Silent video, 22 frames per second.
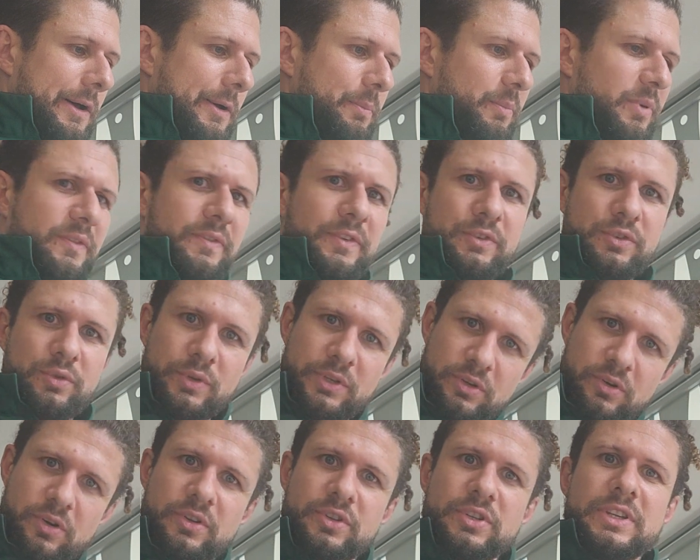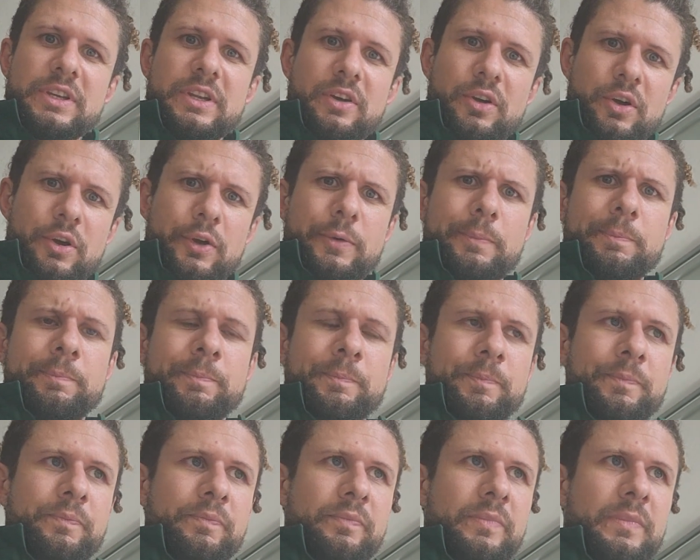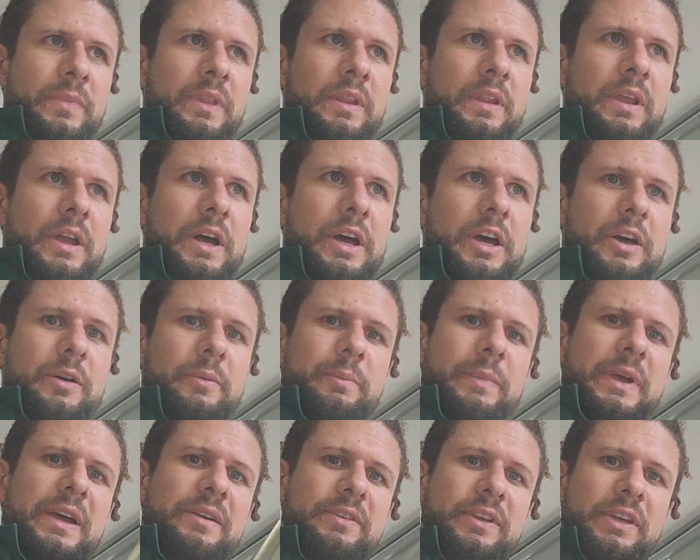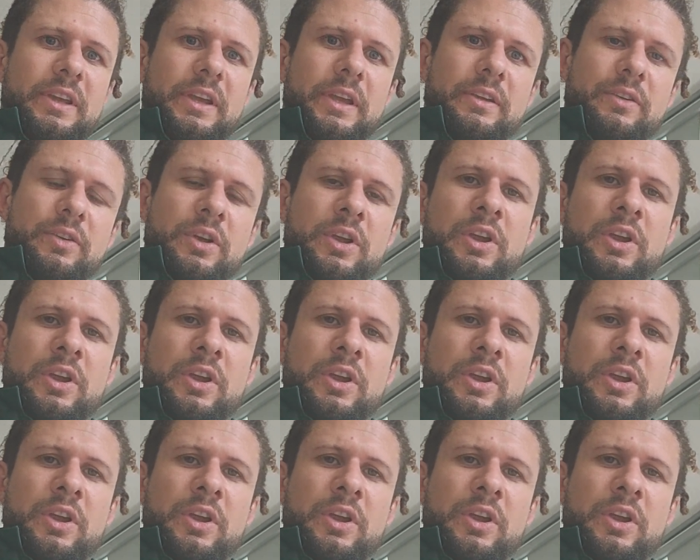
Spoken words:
But for doing your own shit at home, having like